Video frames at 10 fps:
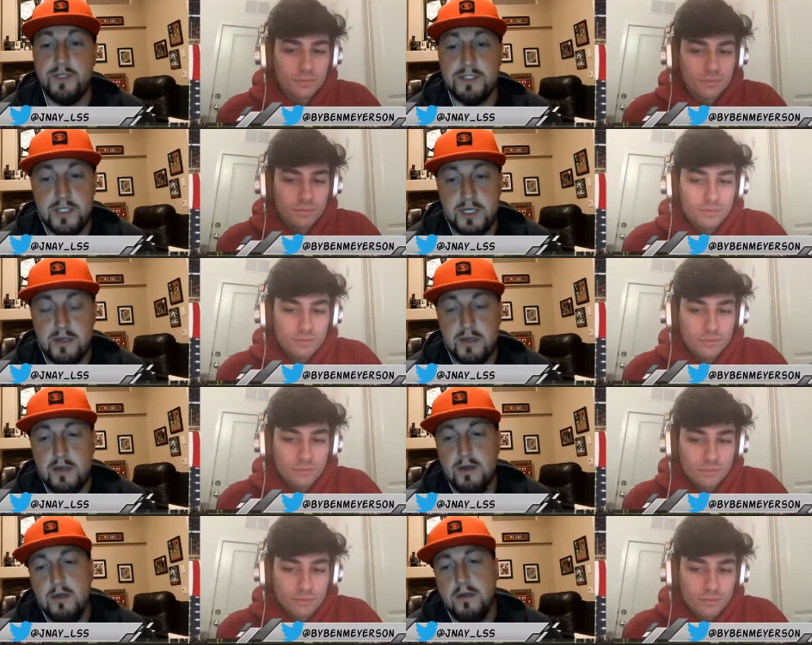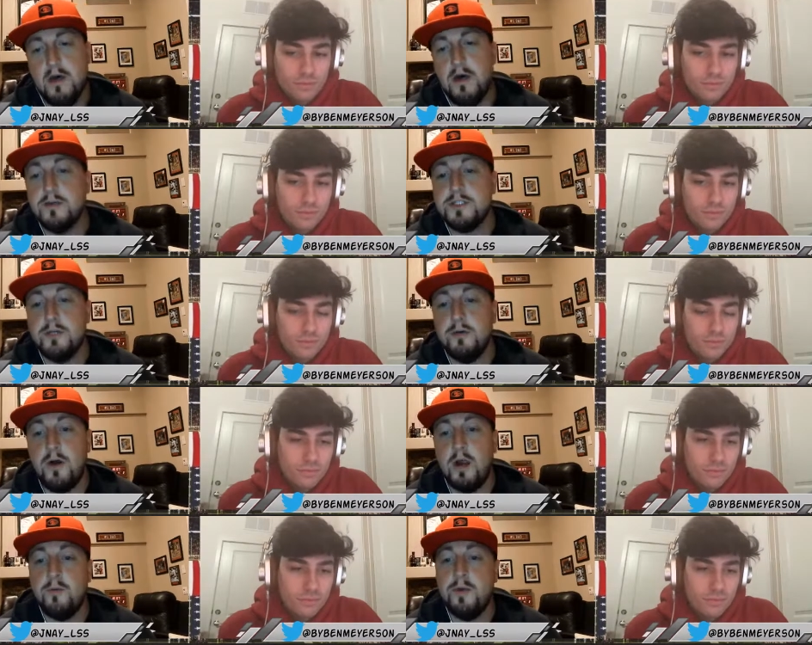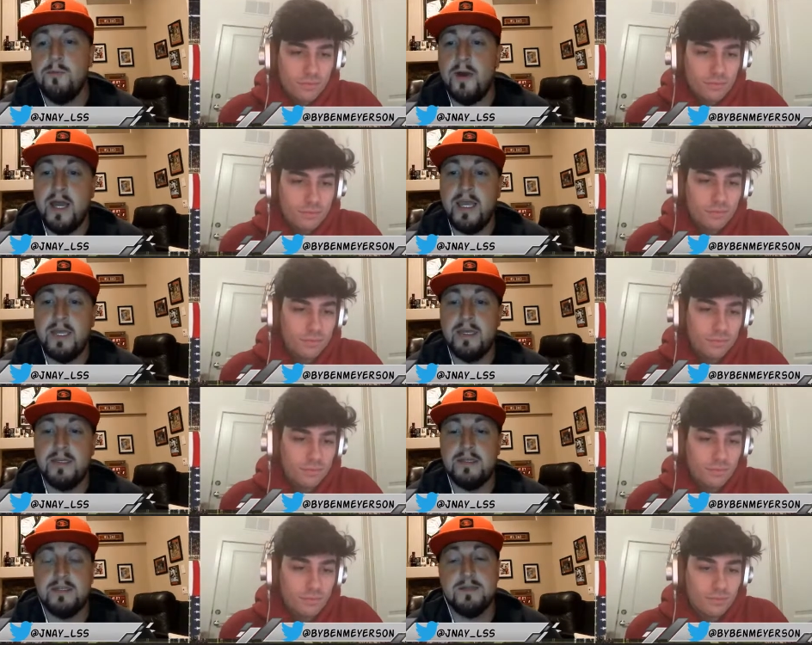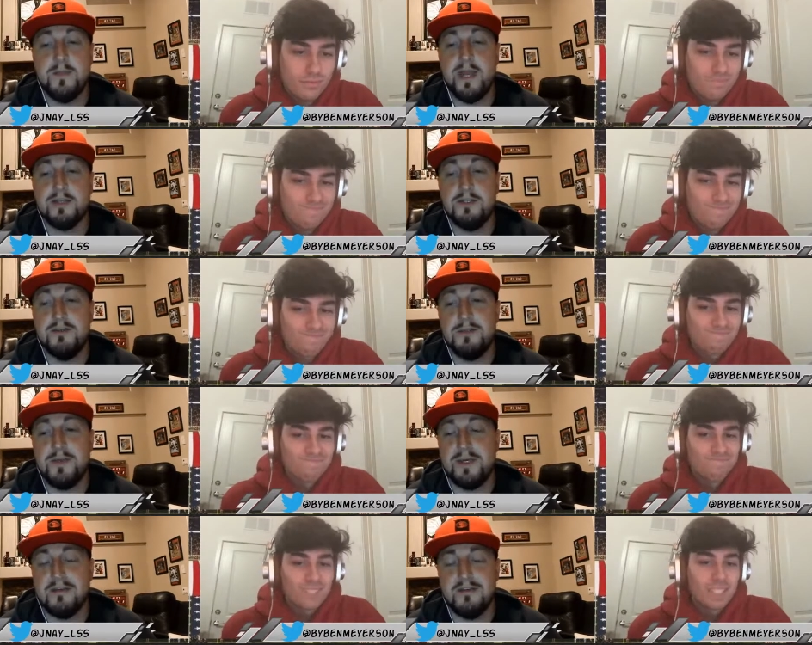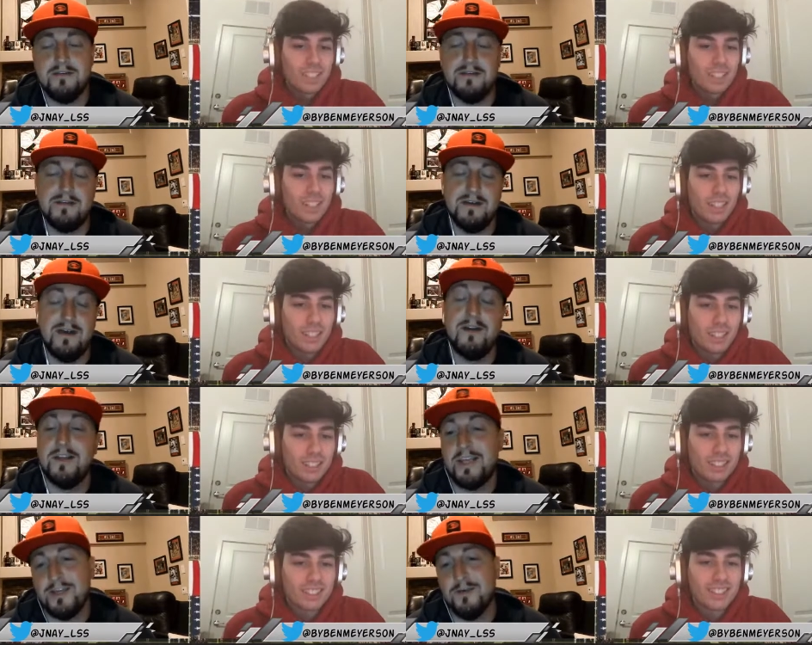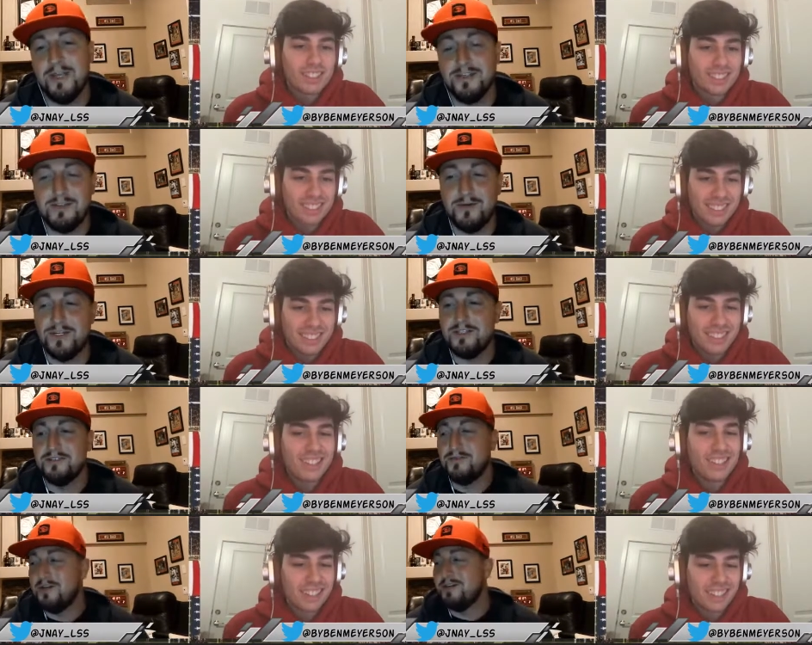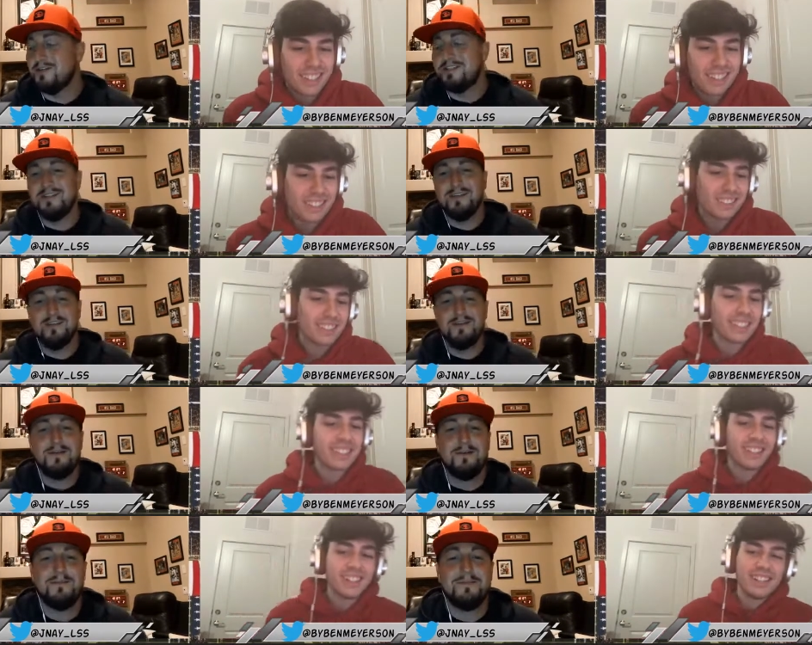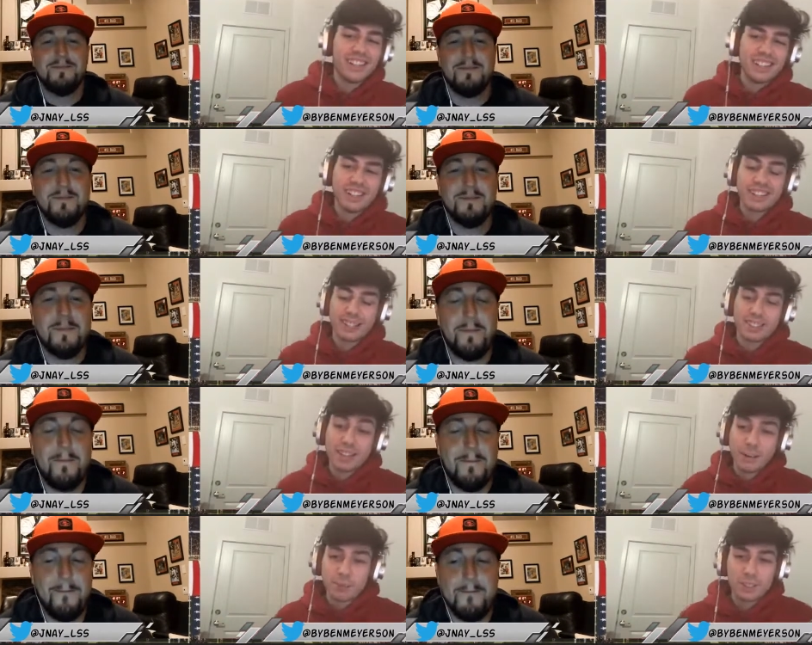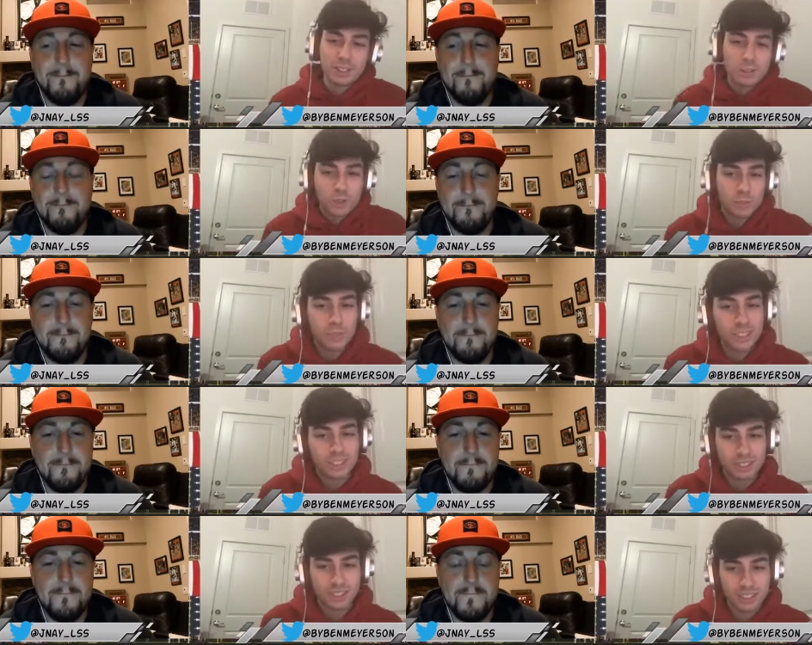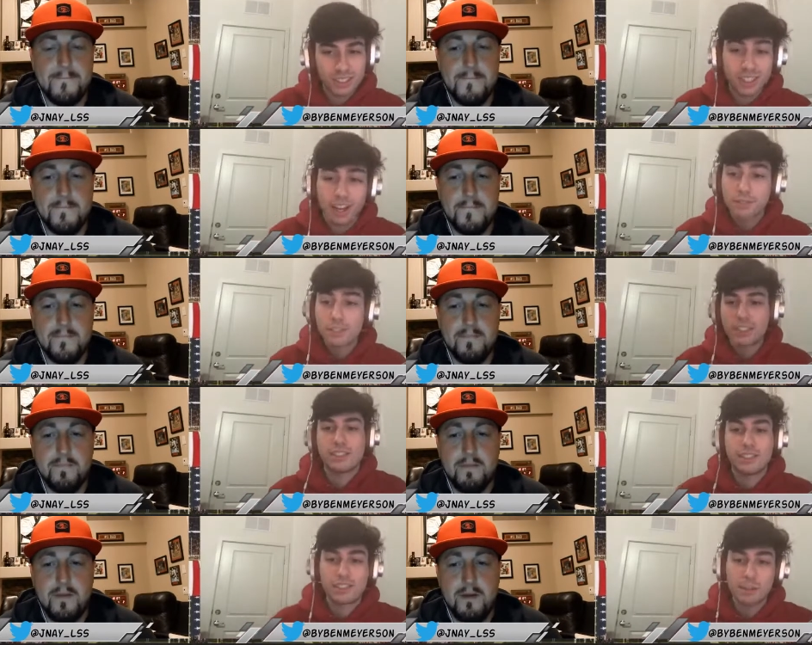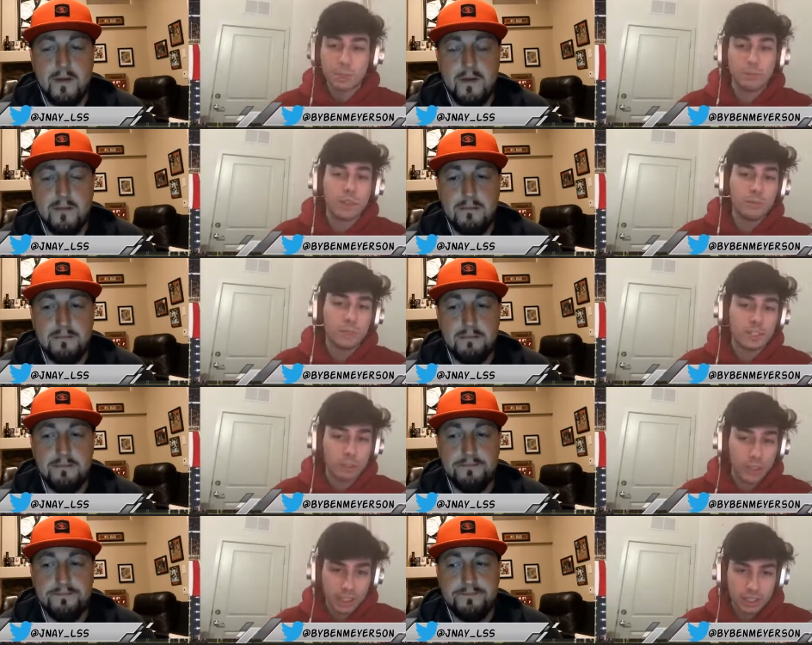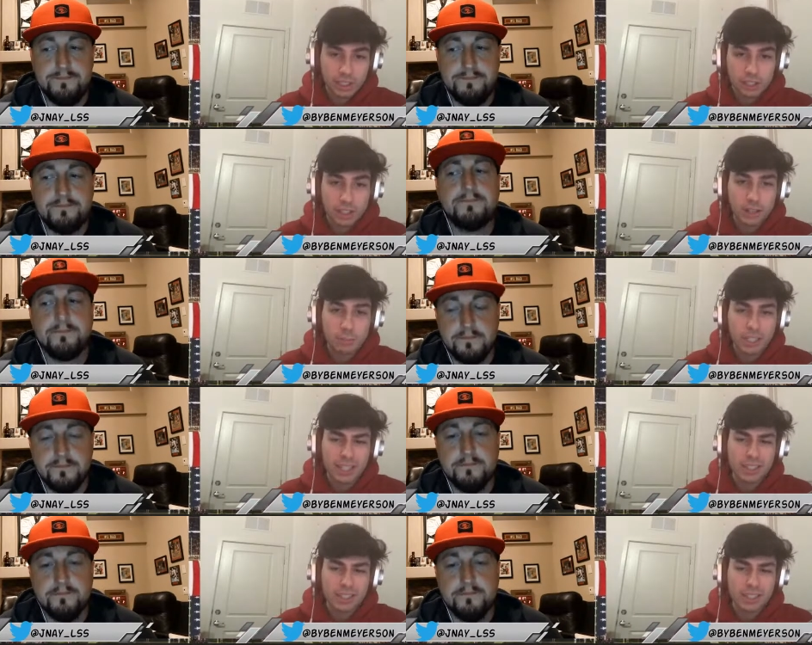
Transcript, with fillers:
Speaker 1: G. Also, are we buying into this Mac Jones pick? Uh, I'll let you answer the questions.
Speaker 2: All right, yeah, yeah, I'll take it. Uh, I think the top three teams for me, it's obvious is number one with New England. Um, but